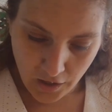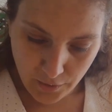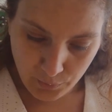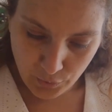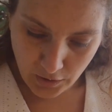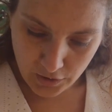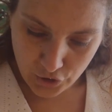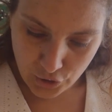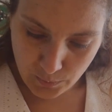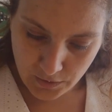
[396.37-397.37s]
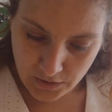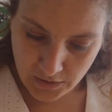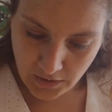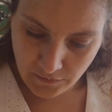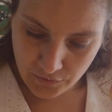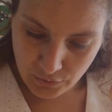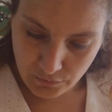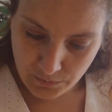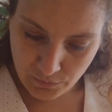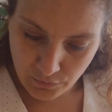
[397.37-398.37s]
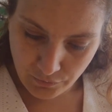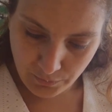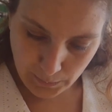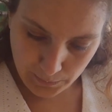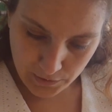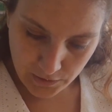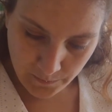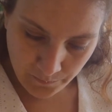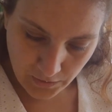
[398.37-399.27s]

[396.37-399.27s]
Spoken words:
the puree should be sieved to remove pips.